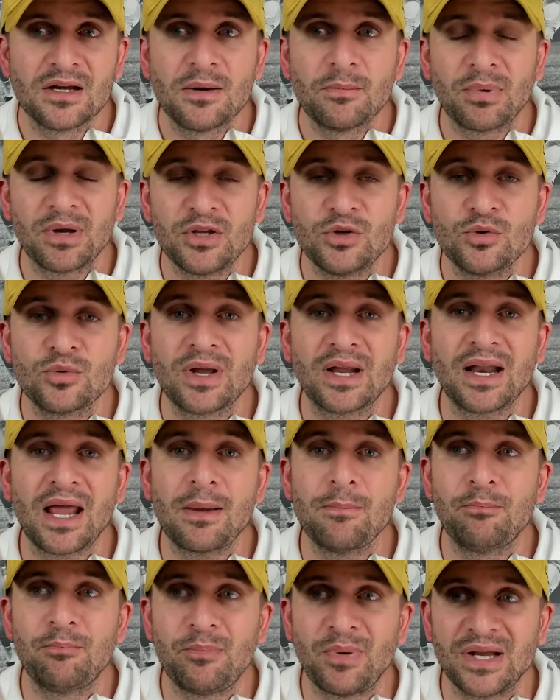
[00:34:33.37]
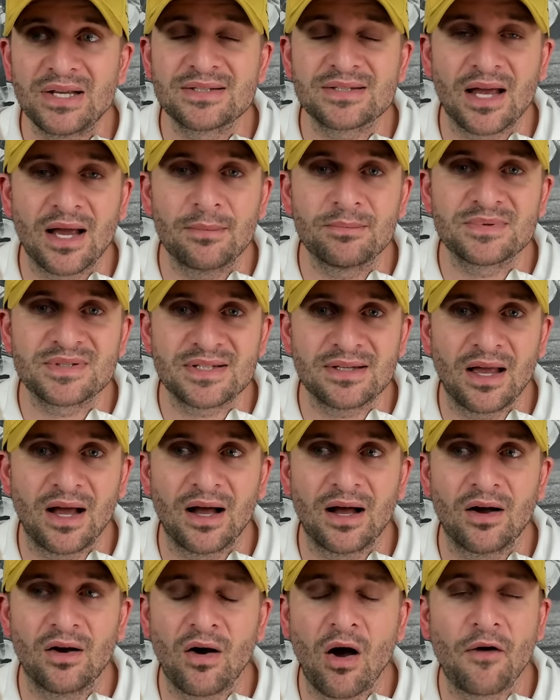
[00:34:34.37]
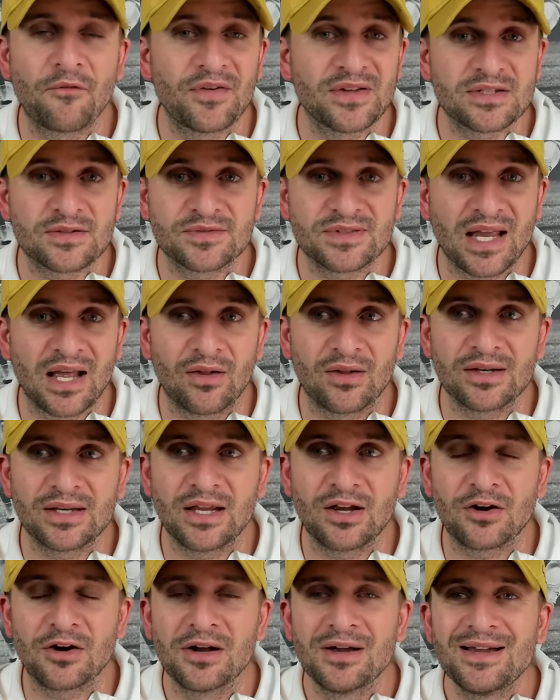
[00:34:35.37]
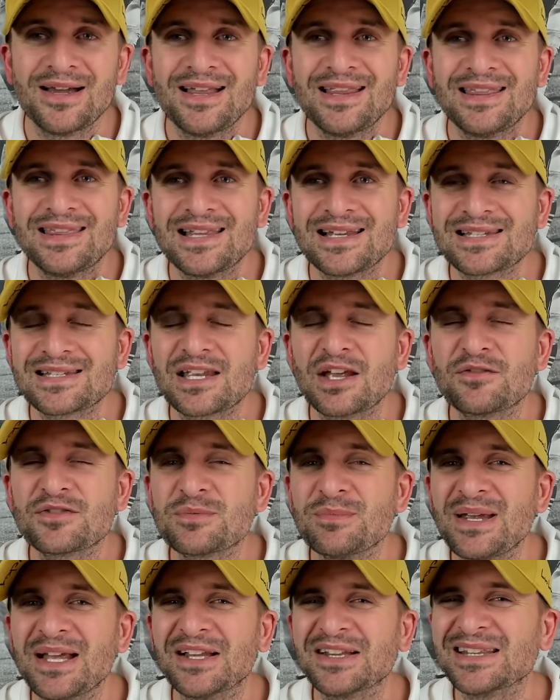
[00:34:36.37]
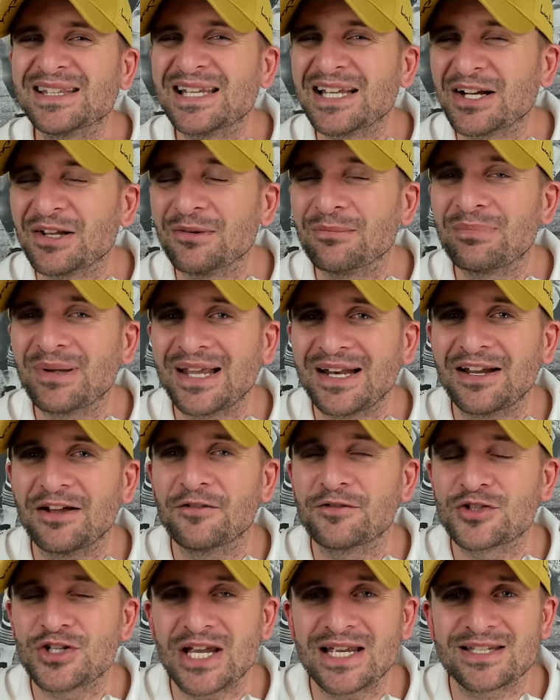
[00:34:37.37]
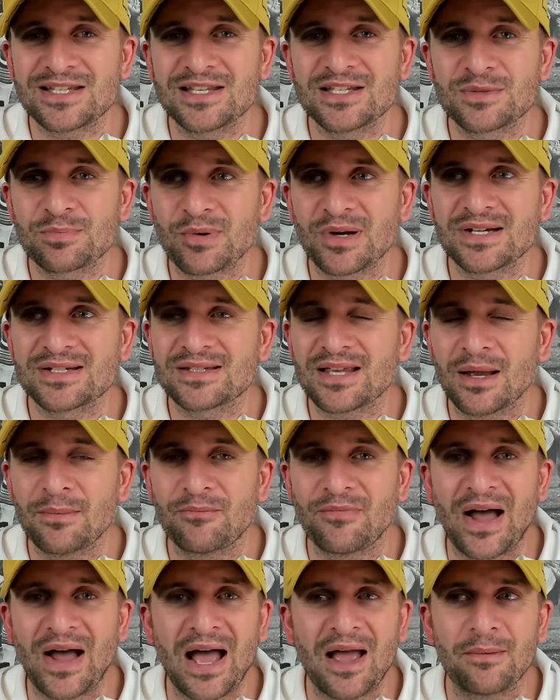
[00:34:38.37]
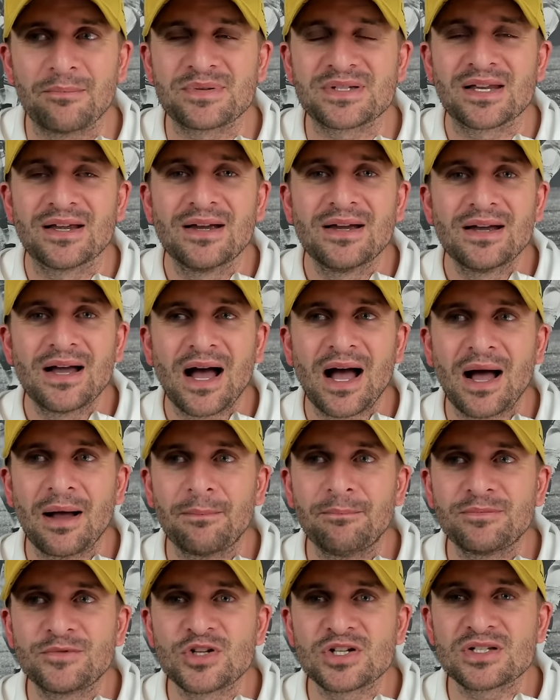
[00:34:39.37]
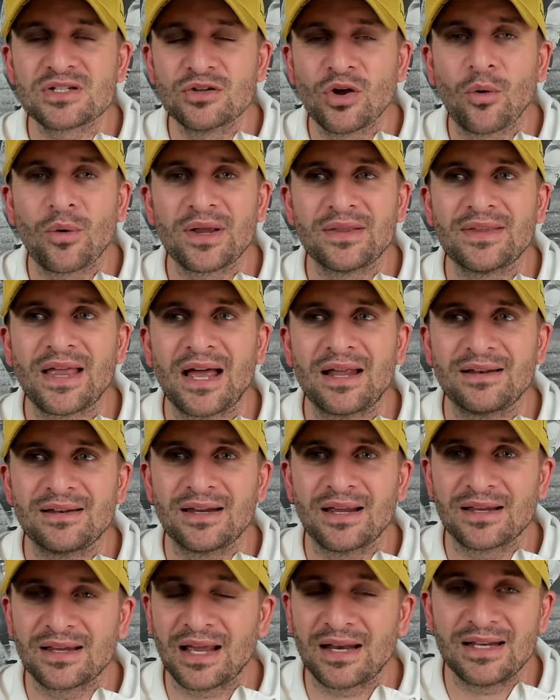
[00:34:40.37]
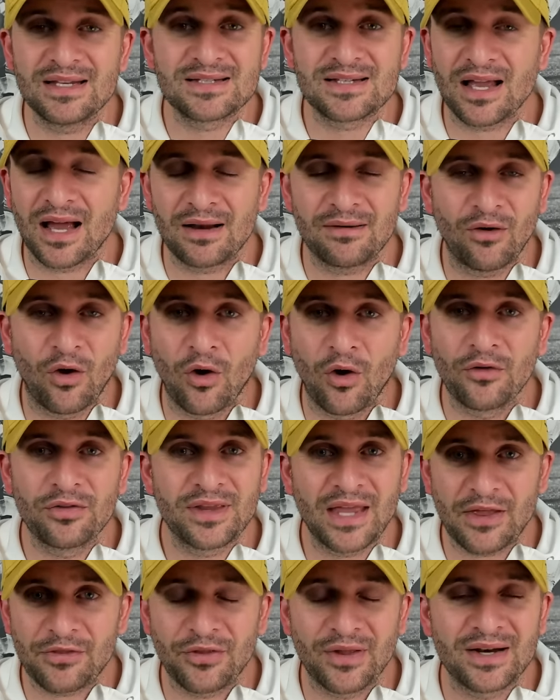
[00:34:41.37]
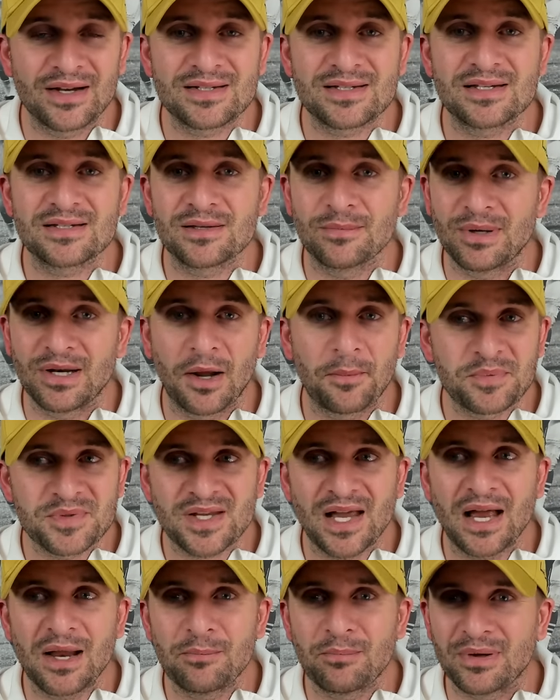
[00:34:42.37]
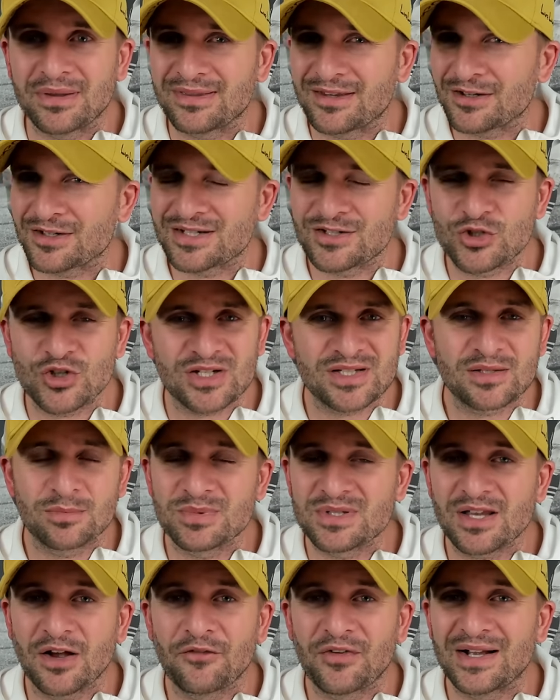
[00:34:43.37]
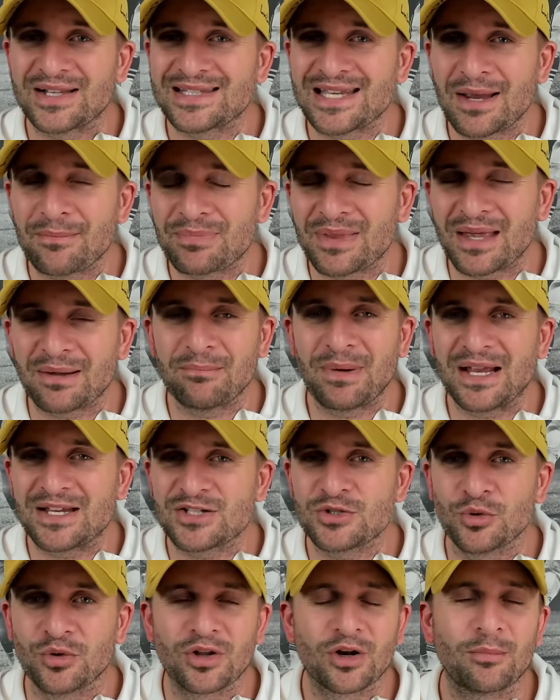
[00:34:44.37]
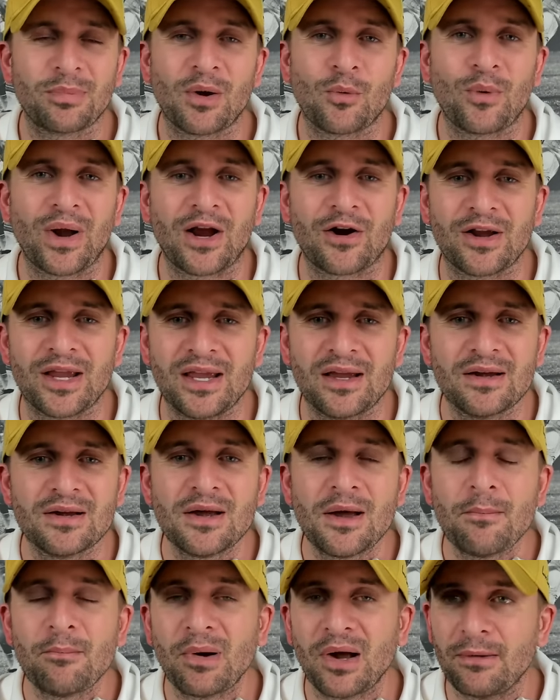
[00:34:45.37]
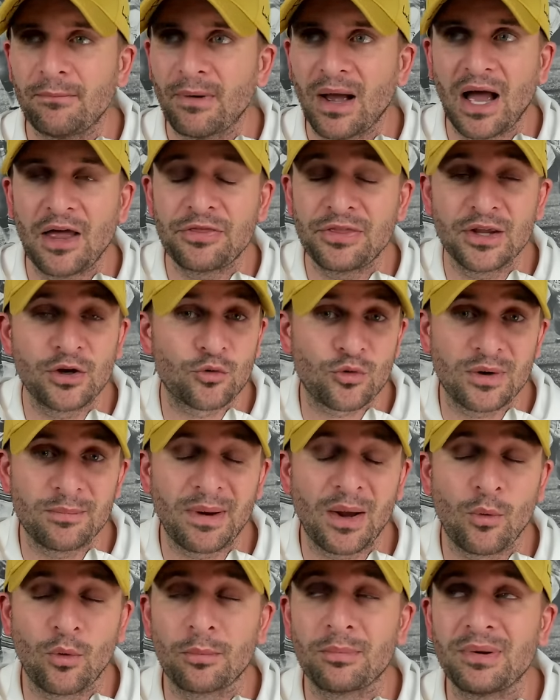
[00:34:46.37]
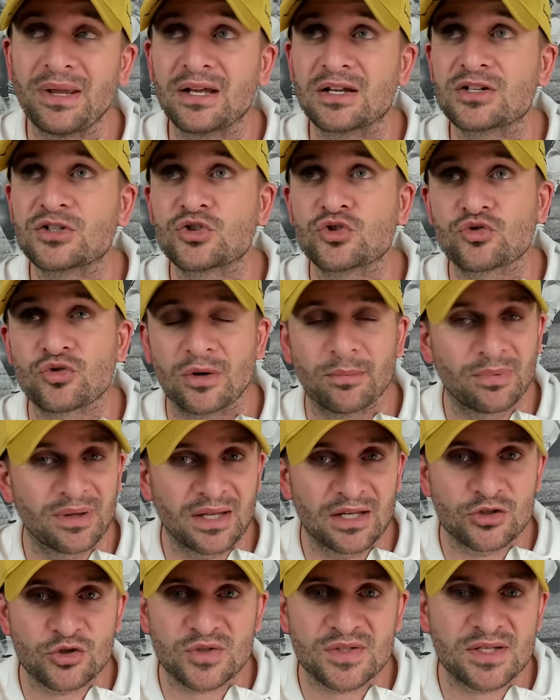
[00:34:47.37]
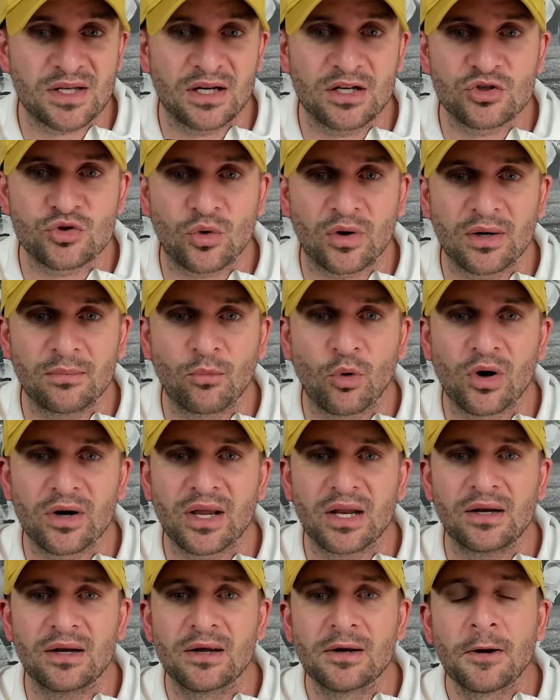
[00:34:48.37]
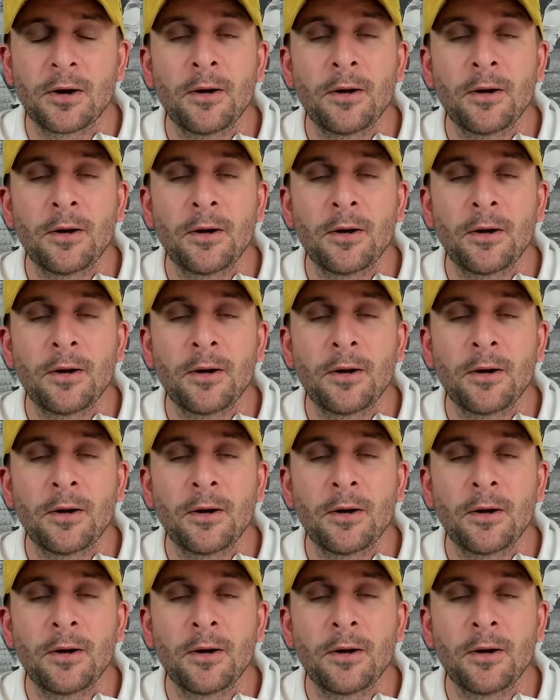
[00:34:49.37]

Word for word: but you get a big-time offensive talent here This gives me a little bit of Jason Spriggs-type vibes, just knowing that, again, he's got all the athleticism and upside, but there's just some stuff on tape that makes you a little bit wary. But I think Green Bay will be extremely interested in Jordan Morgan.